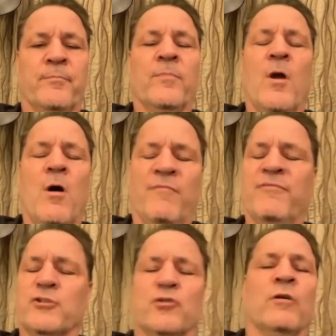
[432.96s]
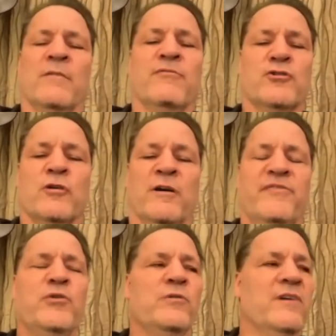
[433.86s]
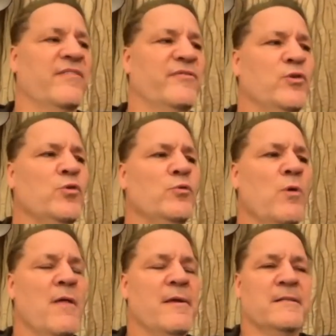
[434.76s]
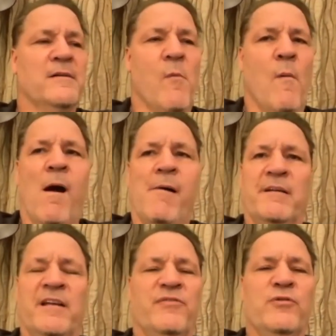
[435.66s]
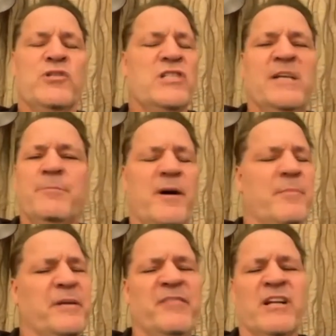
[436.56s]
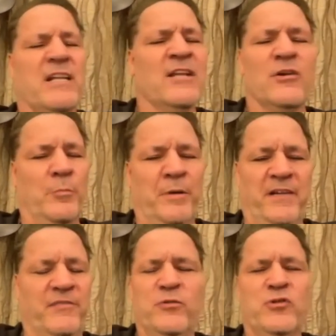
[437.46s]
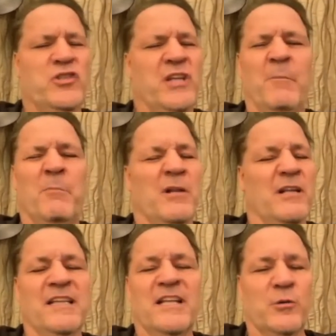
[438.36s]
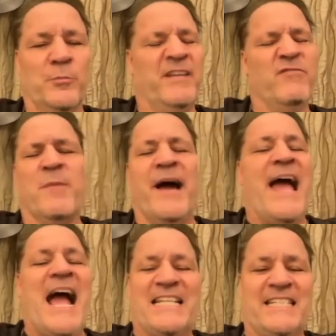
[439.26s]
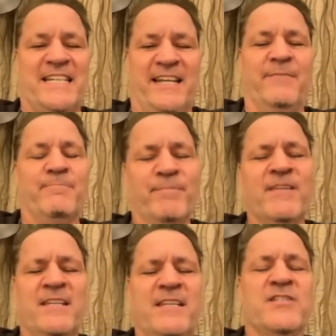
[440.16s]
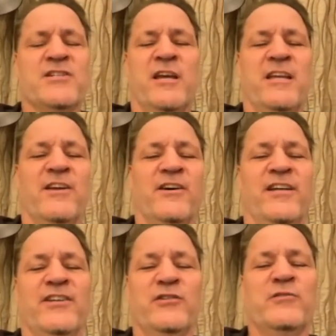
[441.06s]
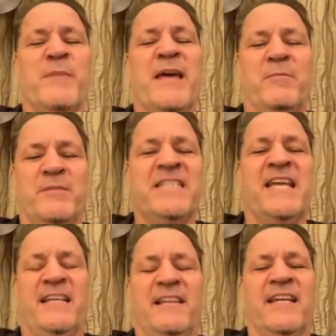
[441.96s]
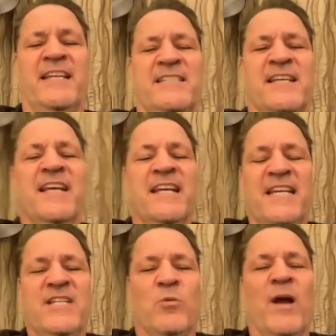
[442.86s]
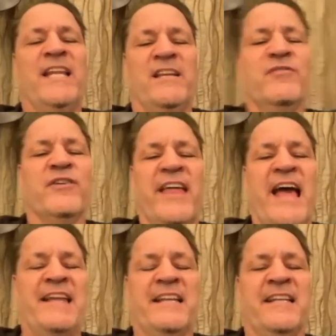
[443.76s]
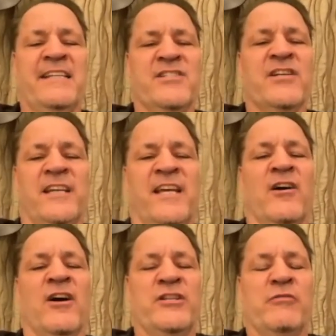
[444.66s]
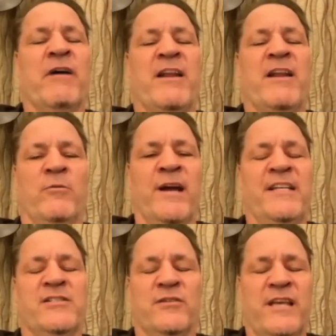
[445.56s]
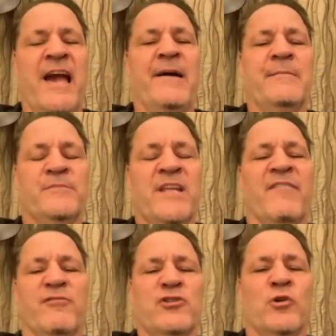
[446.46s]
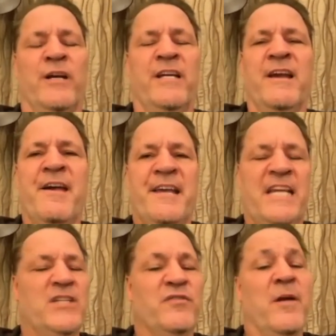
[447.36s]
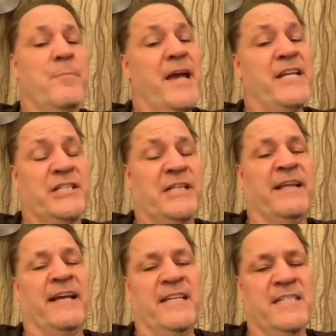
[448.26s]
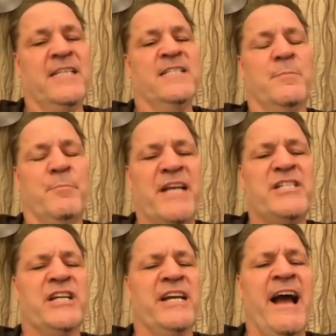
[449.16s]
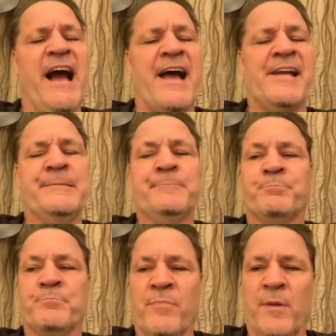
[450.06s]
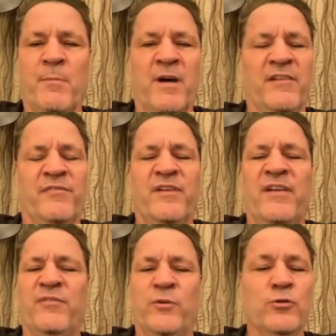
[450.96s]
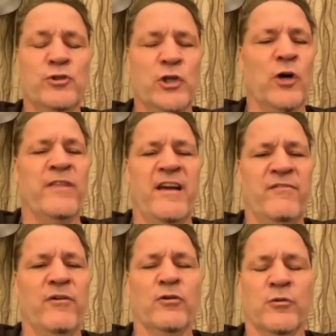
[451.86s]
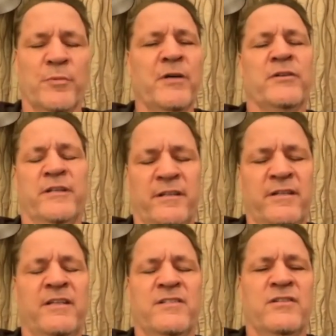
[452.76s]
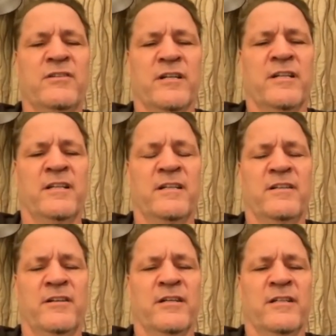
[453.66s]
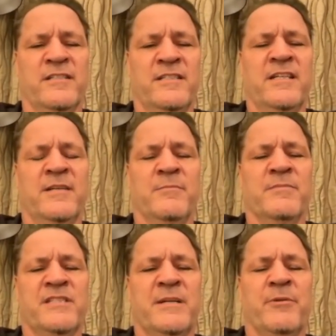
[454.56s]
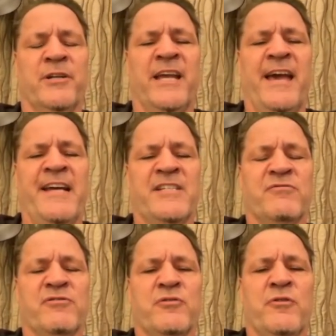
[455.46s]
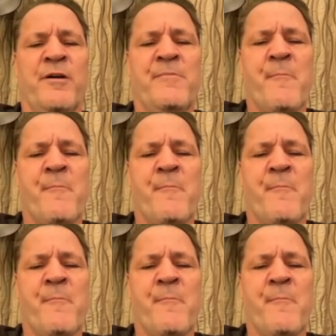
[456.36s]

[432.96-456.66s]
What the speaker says: Oh, for sure, for sure. If you slip up even a little bit, if you stumble a little bit, even by accident, he's, you know, you've made a mistake. Like he's waiting for that, and he's going to get on you right away. So yeah, for sure. He's very patient. Like he's a patient guy, but if you show that vulnerability, you're gonna see him step on the gas for sure.